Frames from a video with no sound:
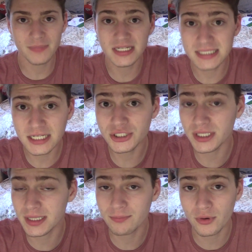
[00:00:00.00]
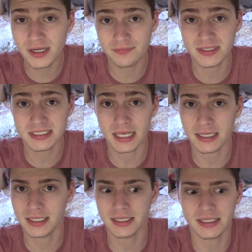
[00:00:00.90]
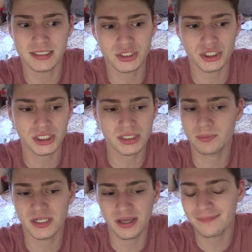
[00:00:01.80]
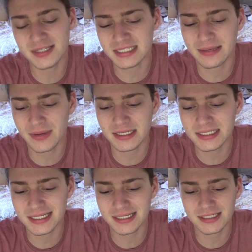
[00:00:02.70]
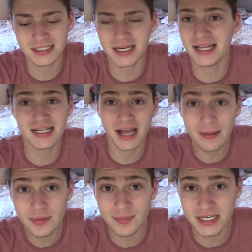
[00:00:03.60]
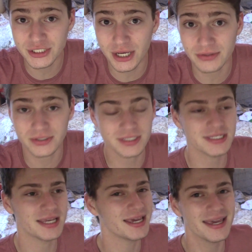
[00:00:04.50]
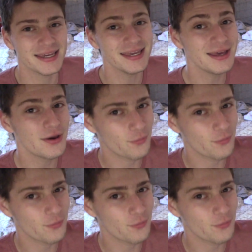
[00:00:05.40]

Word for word: I mean, essentially the point of the saying is just when you have the same idea, you kind of compliment each other and say, hey,